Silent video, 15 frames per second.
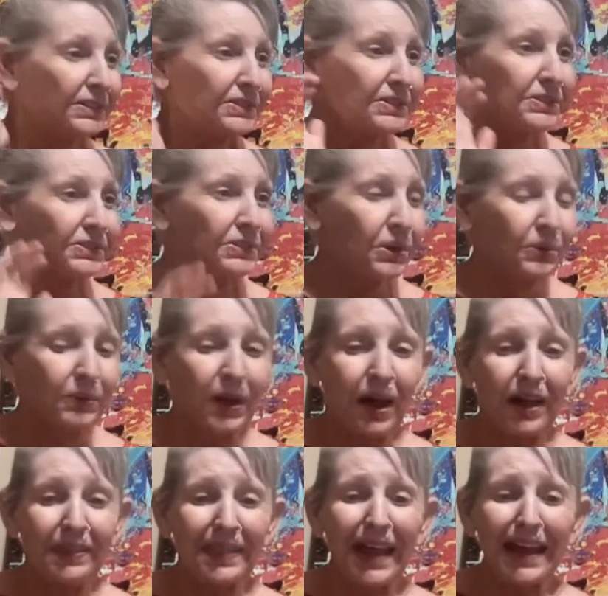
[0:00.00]
So
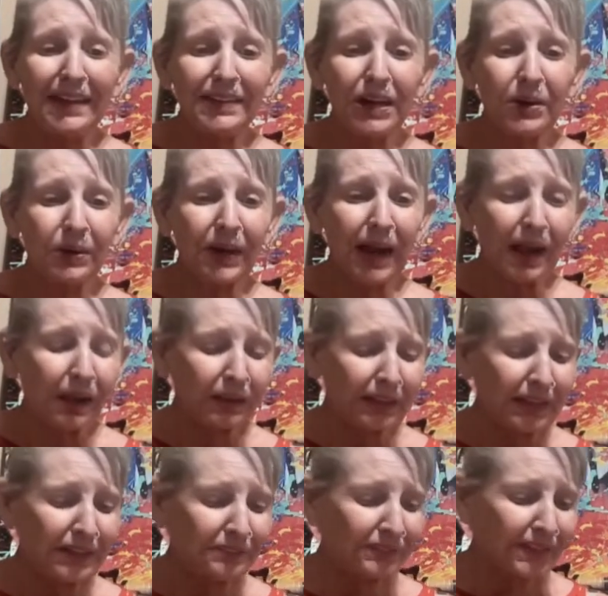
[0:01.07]
on that note, I'll
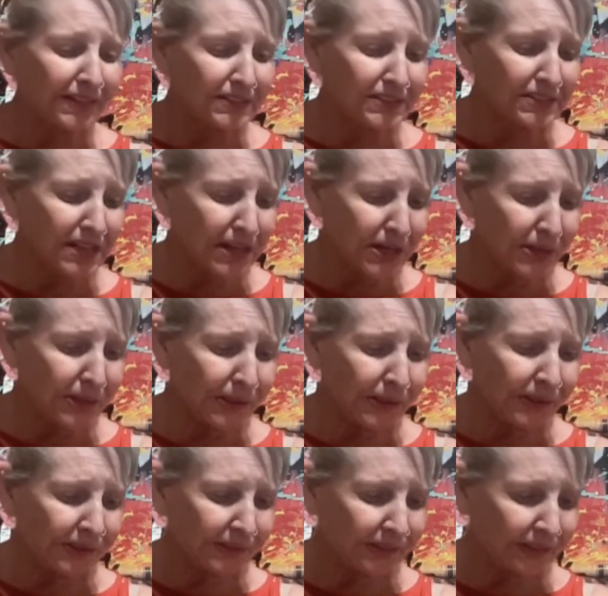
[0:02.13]
leave this here,